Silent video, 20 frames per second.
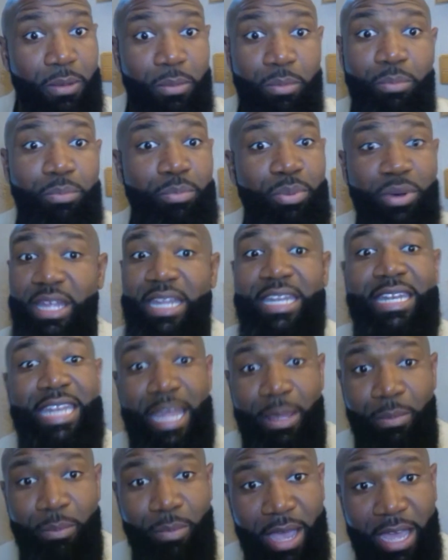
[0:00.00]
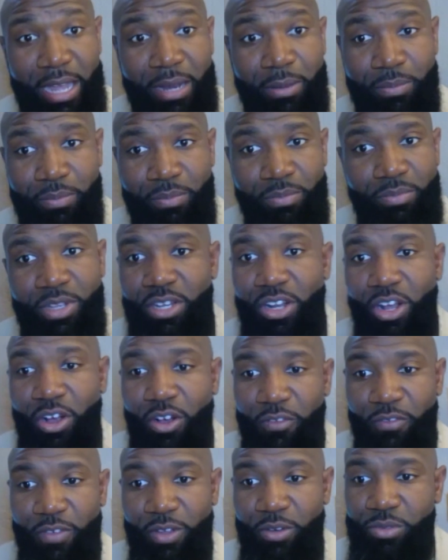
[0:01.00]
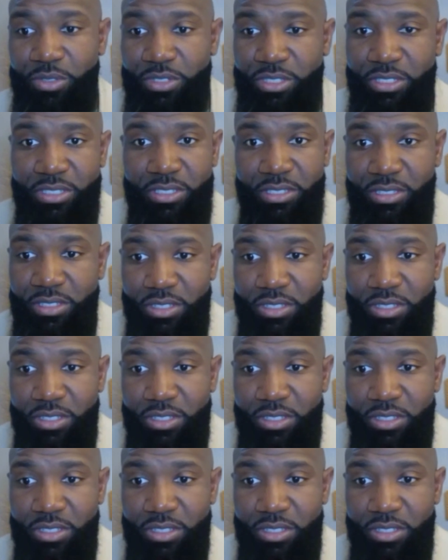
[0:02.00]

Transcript: but that might have, you know, if it was